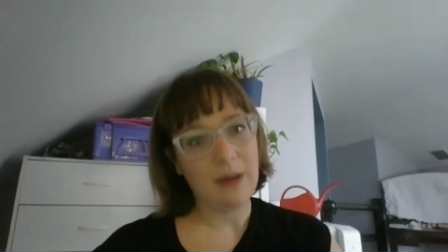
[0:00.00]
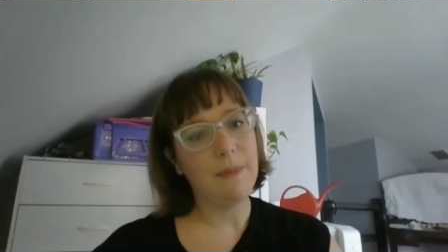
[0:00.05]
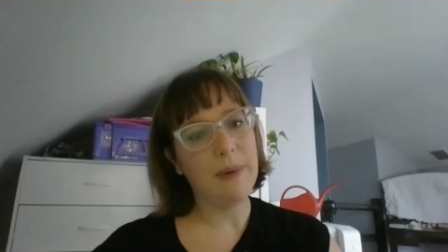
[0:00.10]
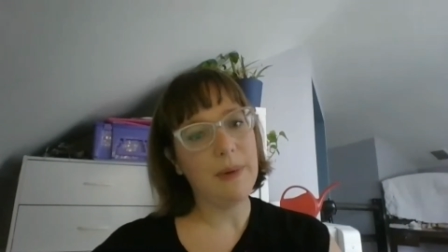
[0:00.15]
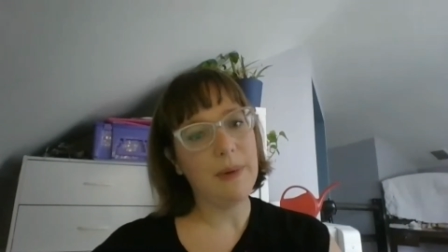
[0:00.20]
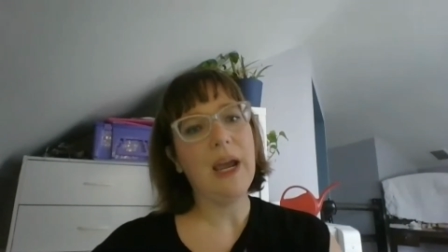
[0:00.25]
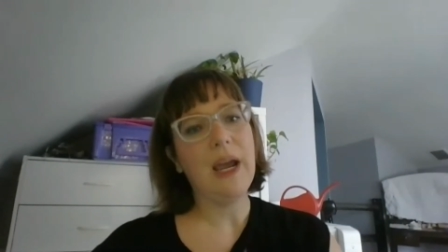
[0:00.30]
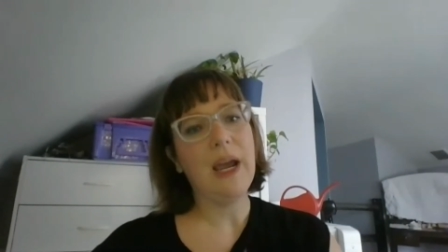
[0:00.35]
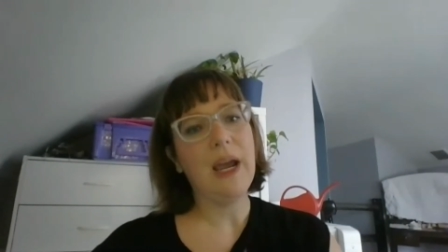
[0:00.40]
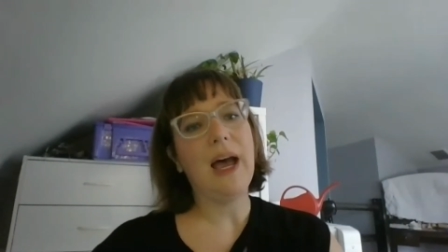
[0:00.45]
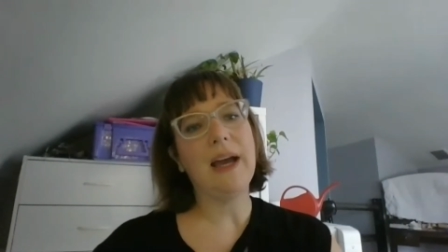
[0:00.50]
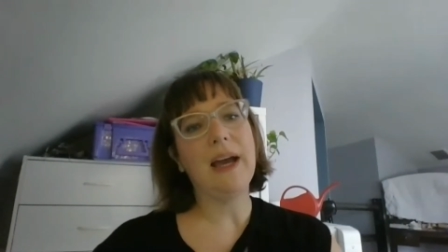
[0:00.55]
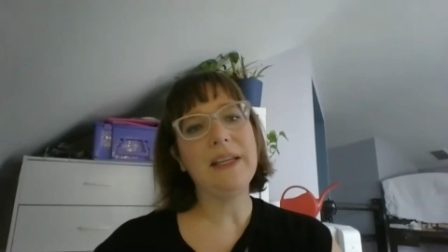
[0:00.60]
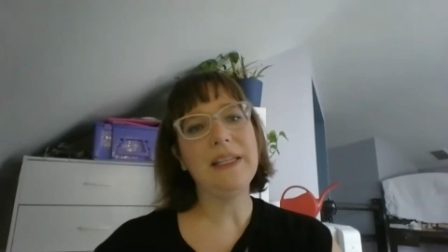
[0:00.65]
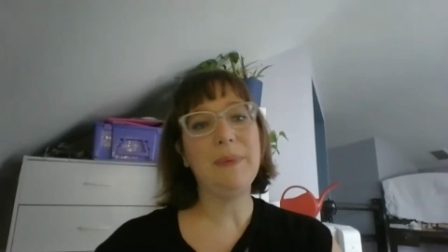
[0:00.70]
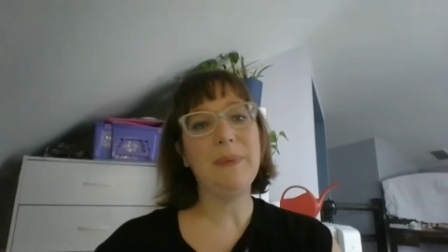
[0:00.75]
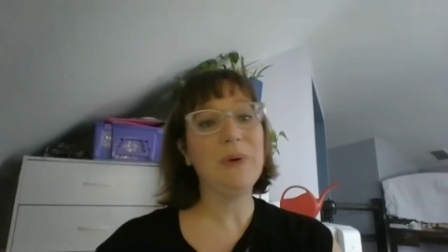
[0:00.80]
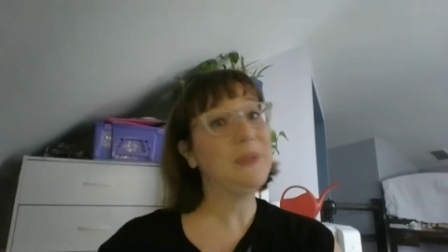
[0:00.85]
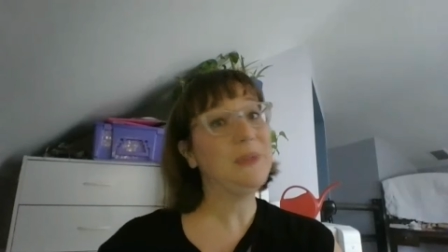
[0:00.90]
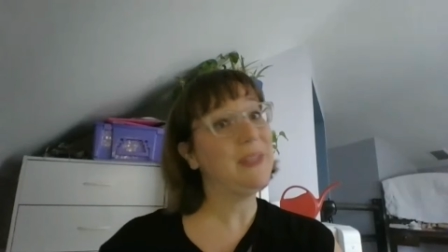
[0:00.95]
but I
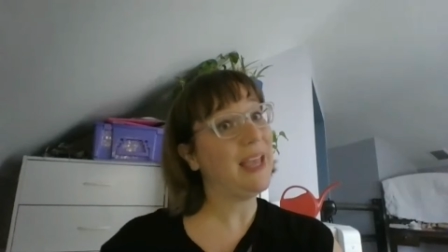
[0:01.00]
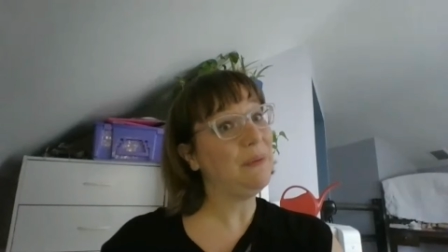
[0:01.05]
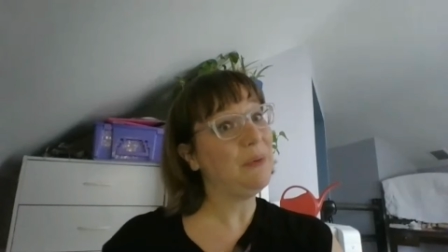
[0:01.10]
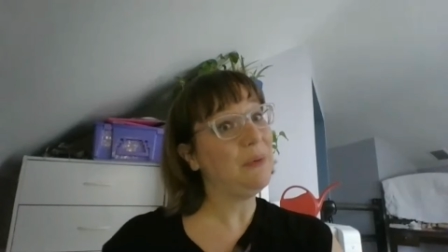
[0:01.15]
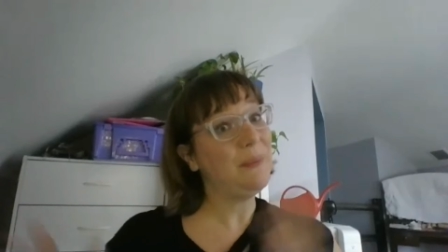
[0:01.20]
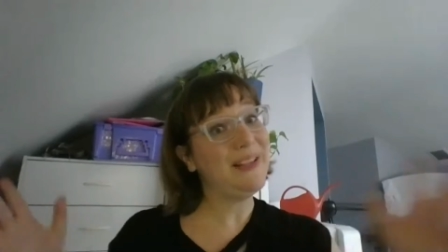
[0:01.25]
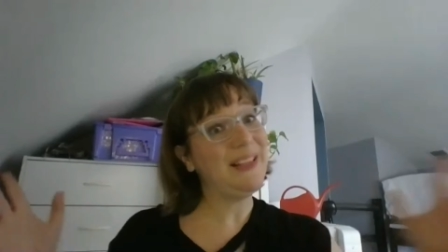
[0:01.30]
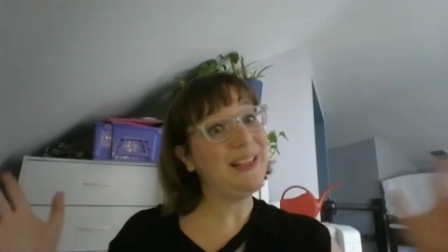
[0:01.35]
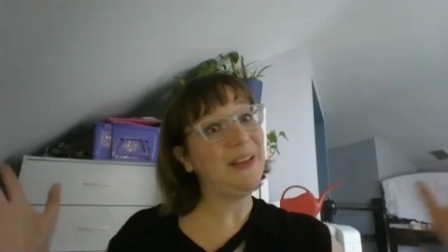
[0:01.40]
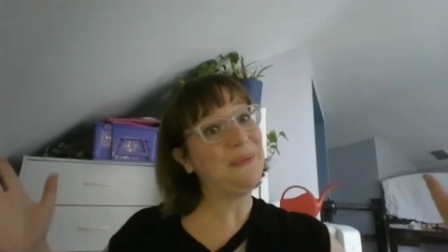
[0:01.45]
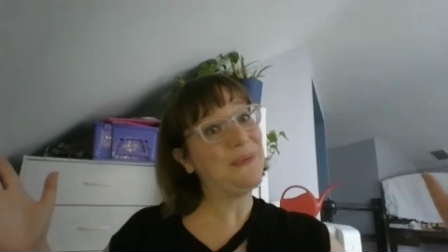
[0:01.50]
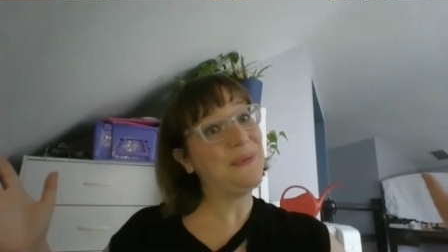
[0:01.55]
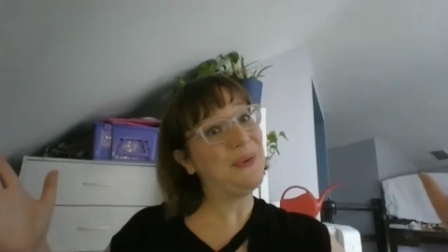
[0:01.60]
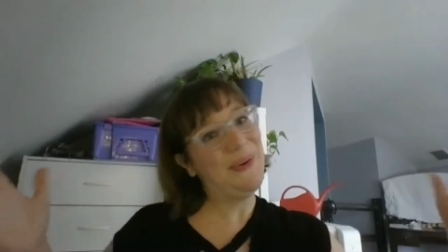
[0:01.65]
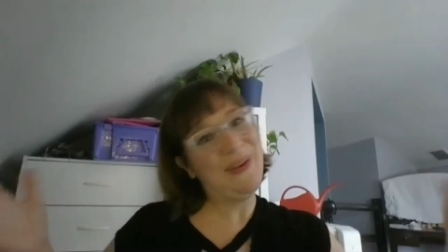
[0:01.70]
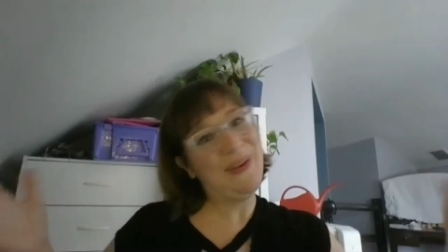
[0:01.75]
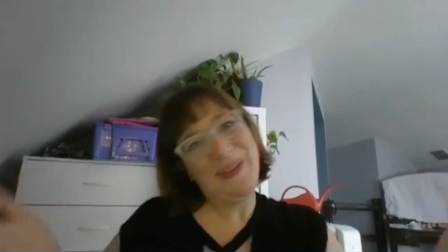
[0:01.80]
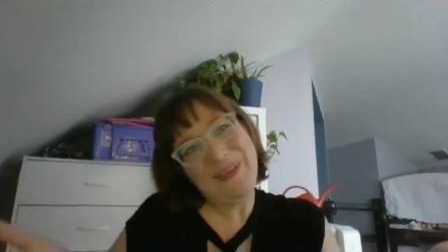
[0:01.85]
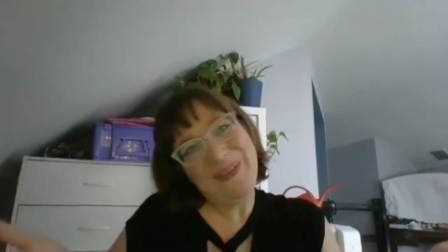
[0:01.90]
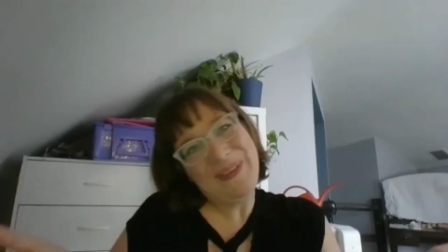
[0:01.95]
suppose that will be left for
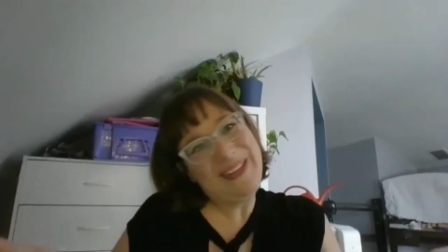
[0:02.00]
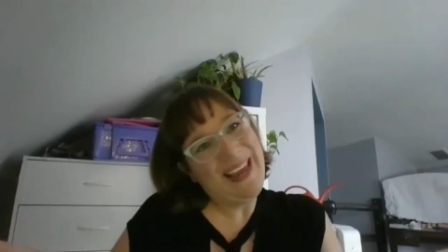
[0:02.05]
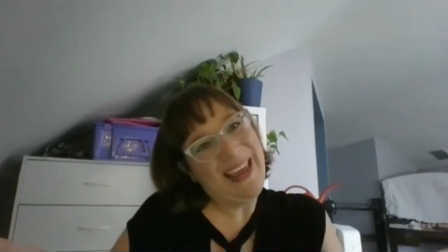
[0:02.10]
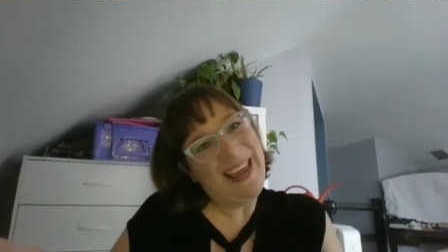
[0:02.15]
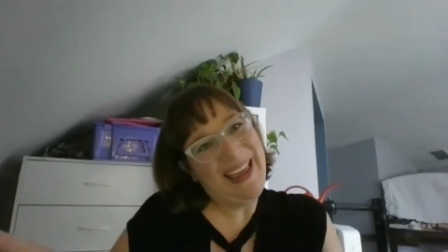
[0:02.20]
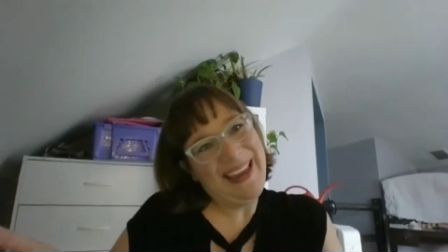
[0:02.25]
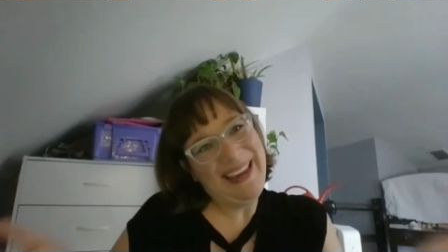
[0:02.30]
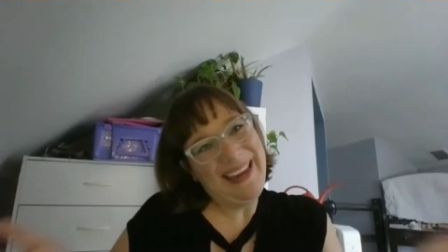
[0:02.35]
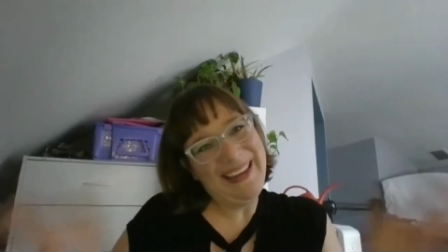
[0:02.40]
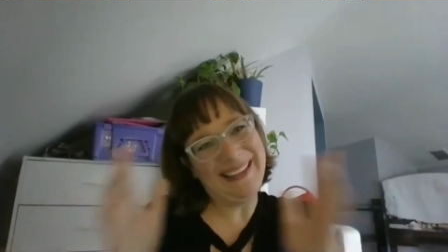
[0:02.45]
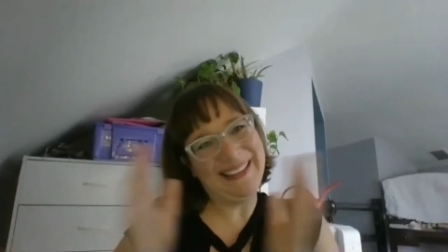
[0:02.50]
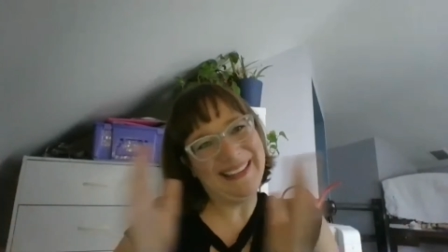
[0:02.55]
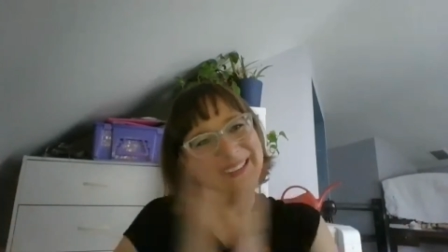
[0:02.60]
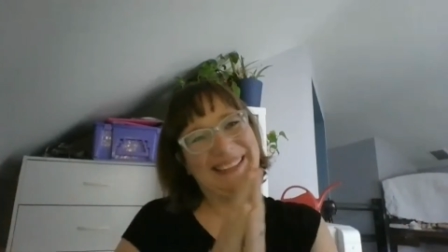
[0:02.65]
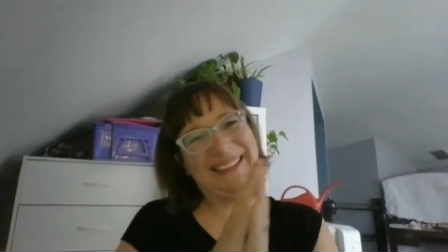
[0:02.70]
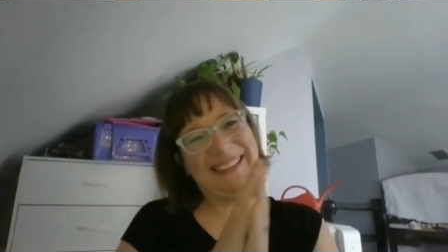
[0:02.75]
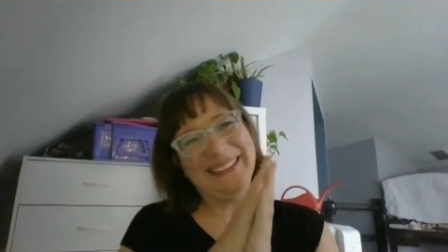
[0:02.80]
another day.